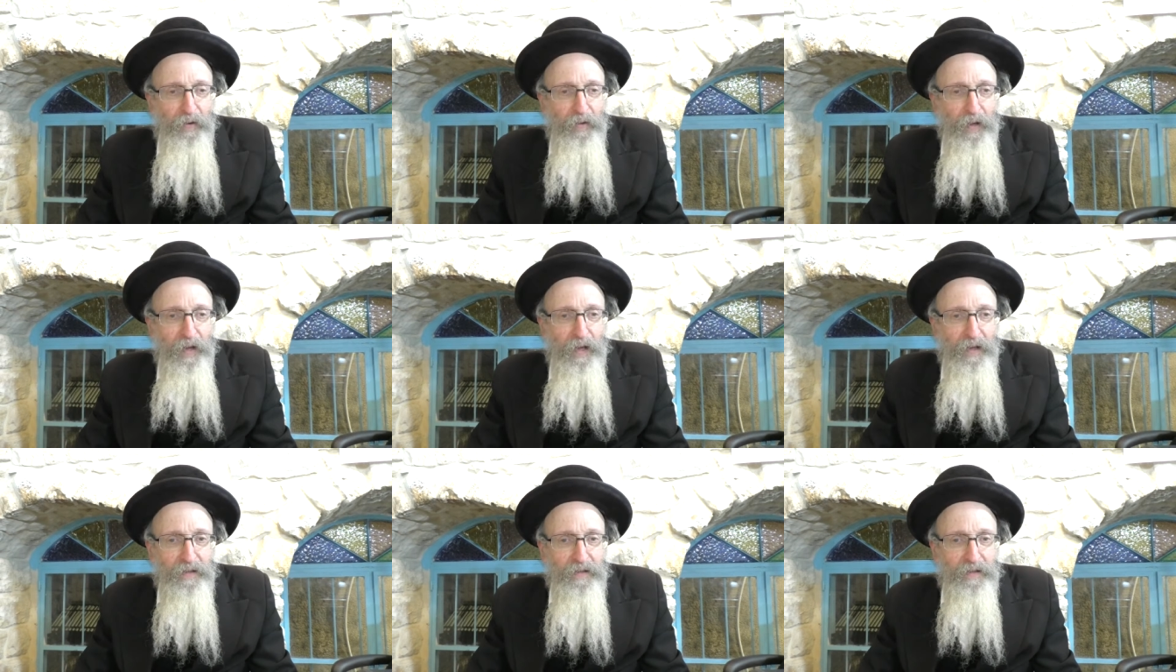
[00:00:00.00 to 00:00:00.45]

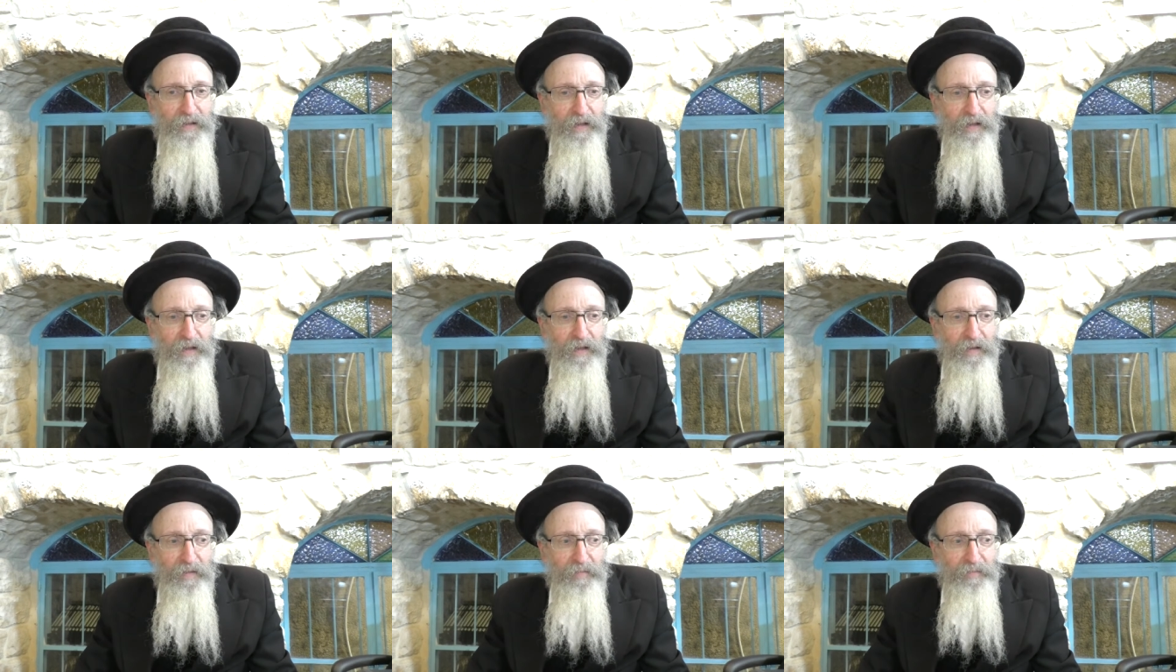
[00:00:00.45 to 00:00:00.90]
that
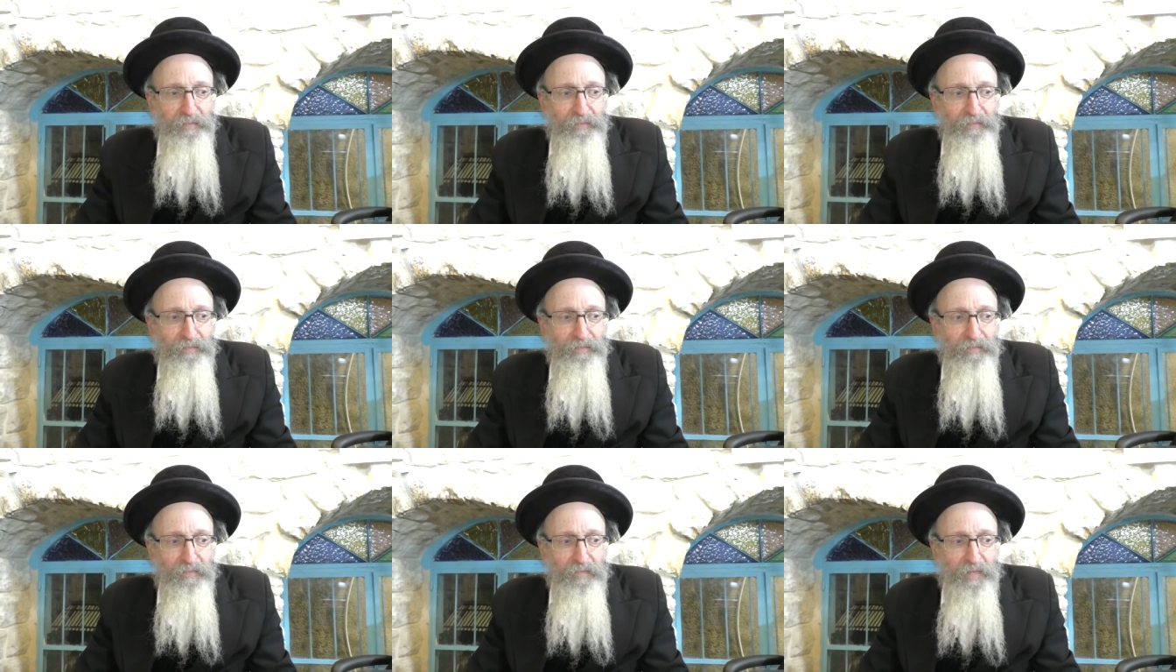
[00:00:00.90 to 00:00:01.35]

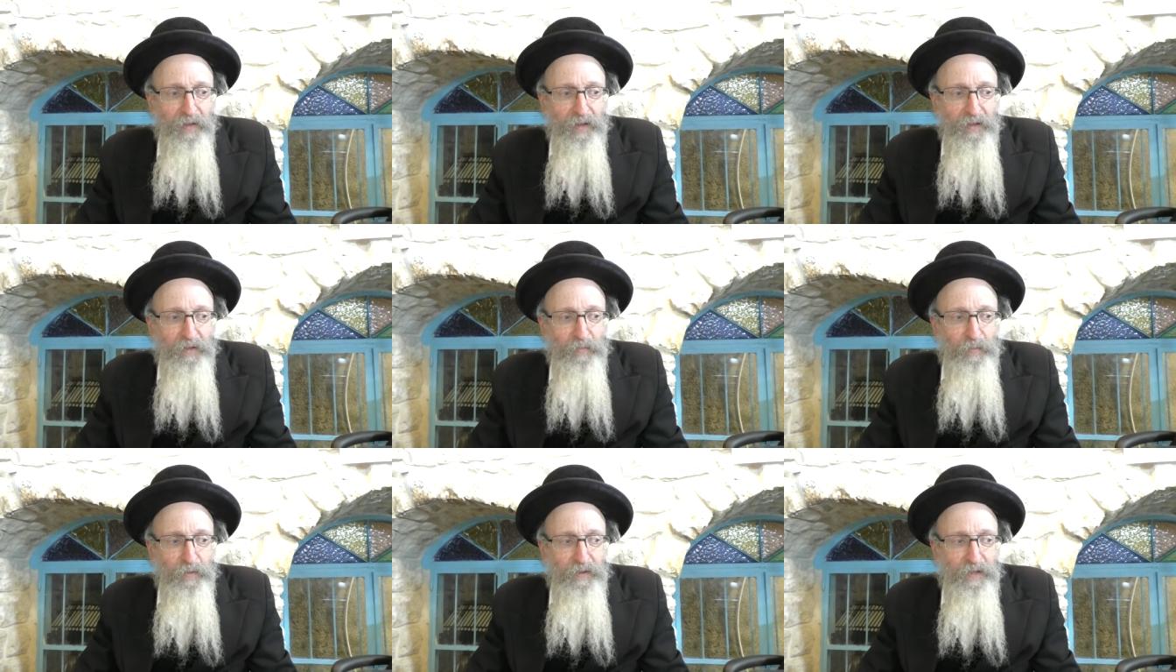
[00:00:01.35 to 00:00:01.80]
um,
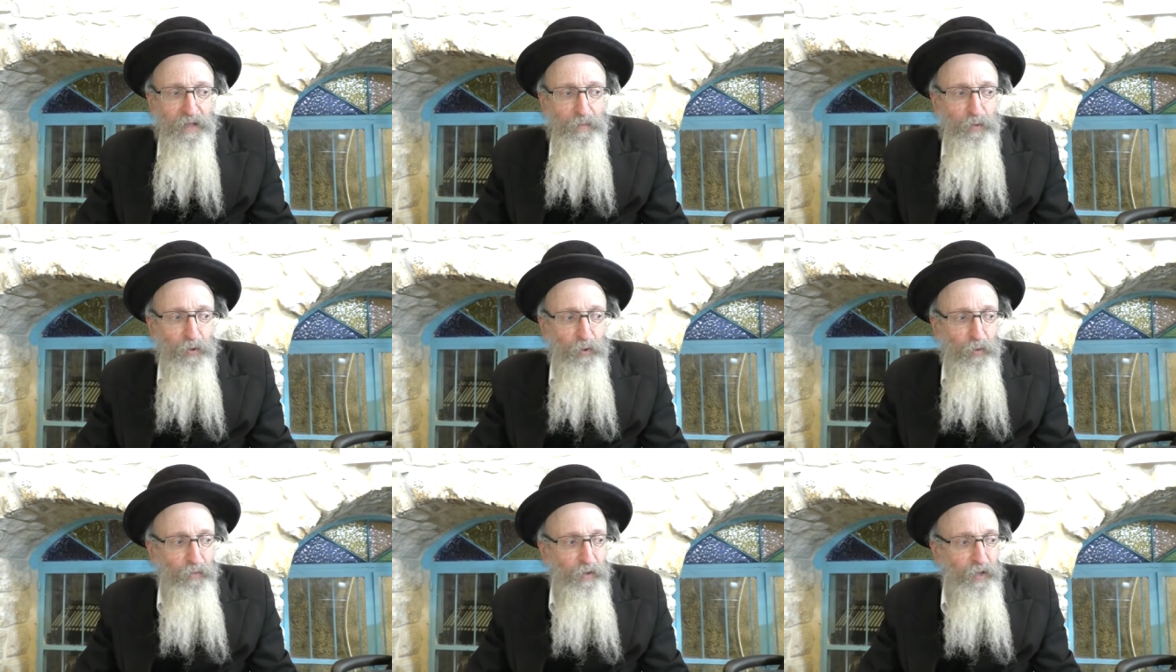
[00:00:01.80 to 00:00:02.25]
has been
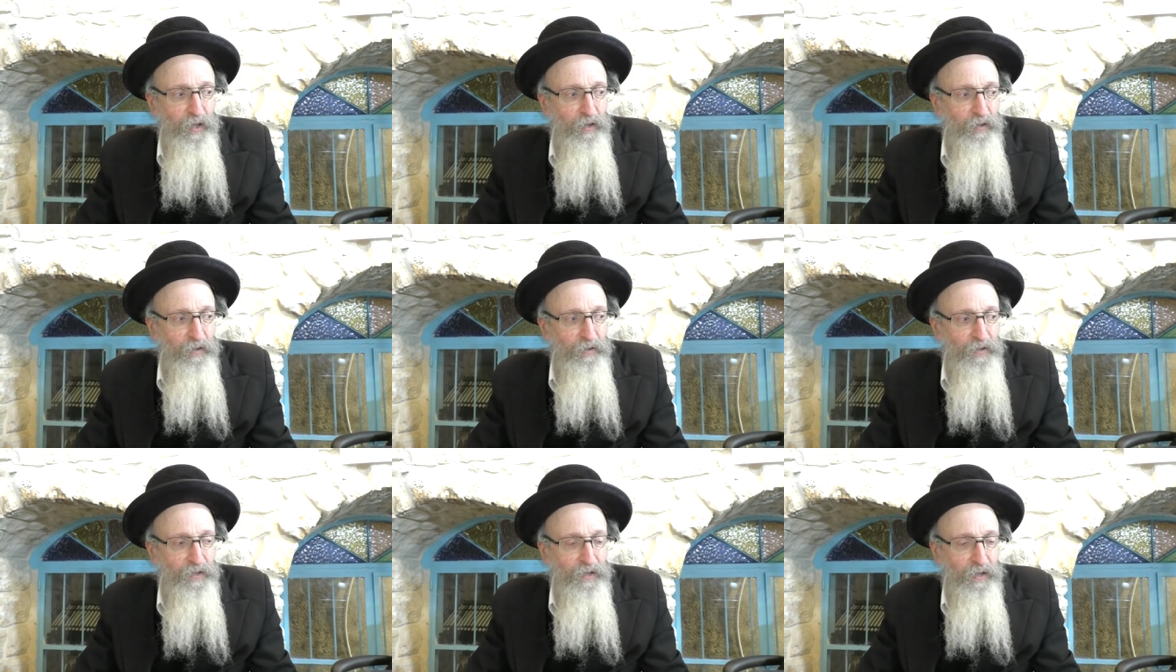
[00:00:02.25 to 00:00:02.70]
deepened over the
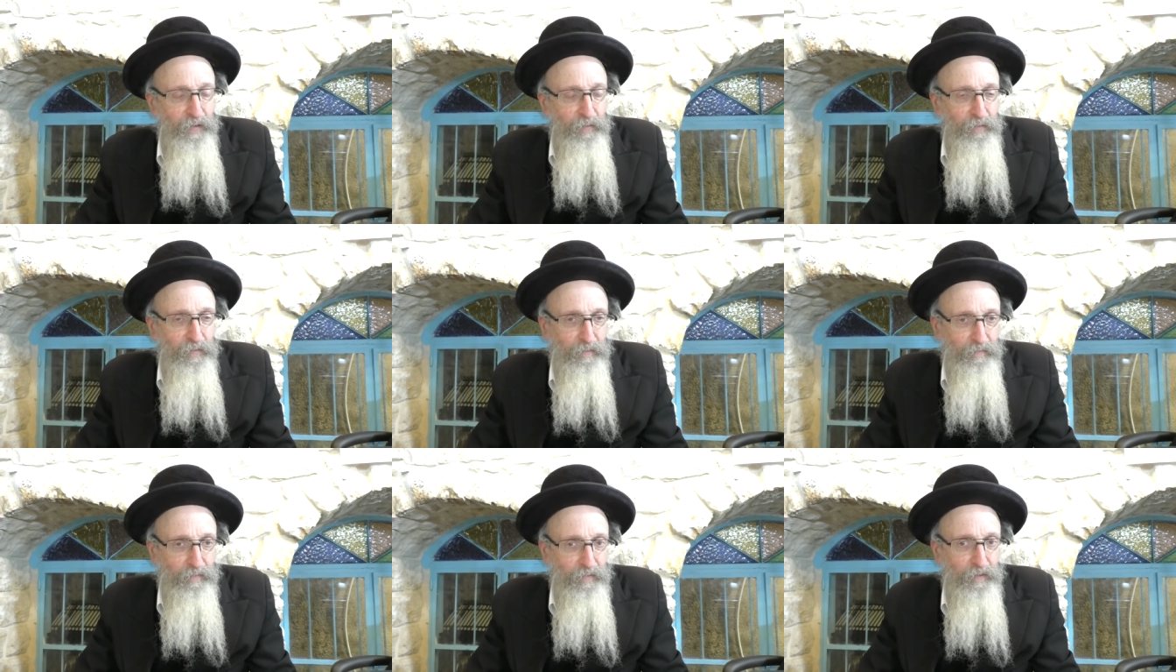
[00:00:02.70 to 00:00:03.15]
years. And
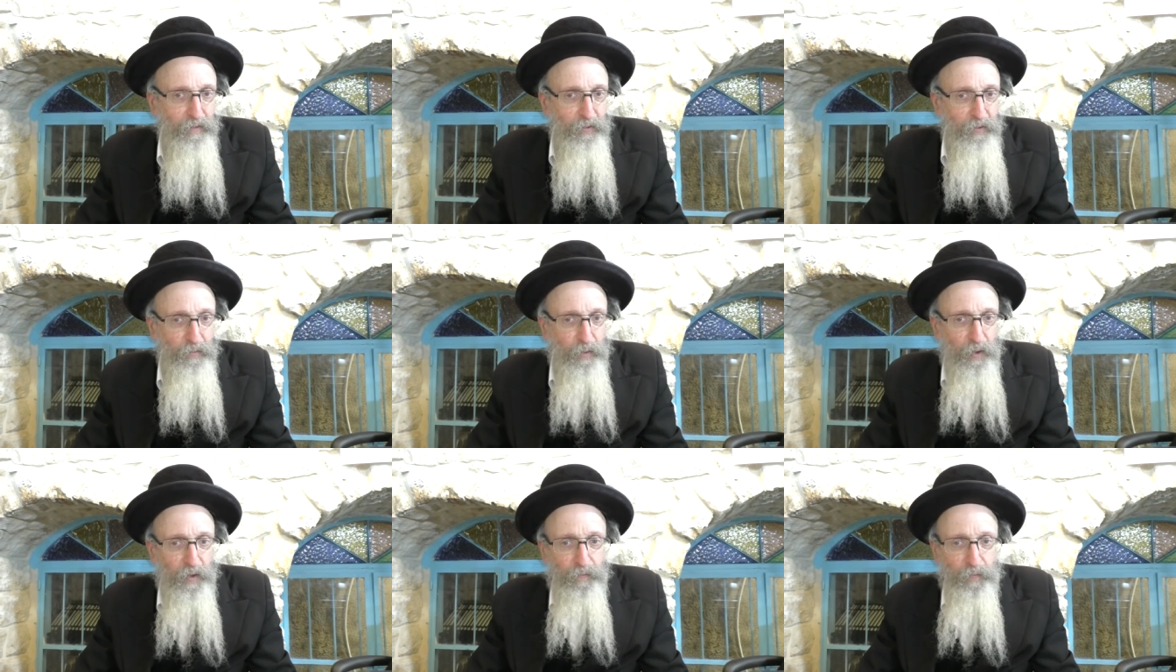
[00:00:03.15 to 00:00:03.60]
I
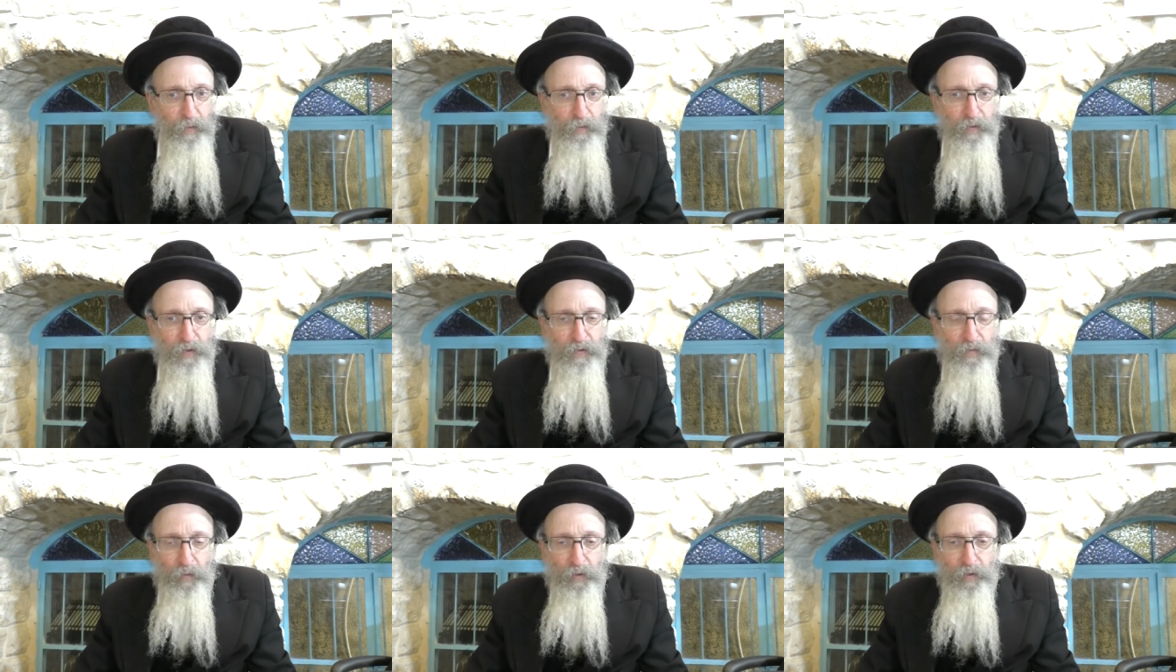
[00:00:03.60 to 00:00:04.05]
quite a few
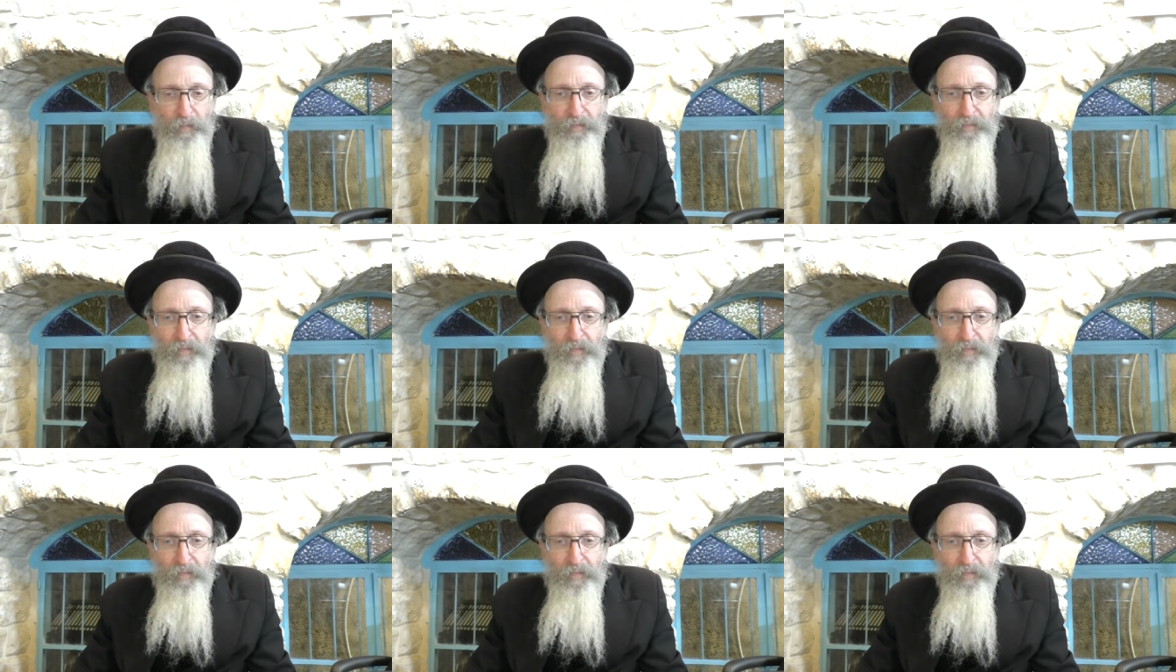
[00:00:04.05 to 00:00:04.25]
this one.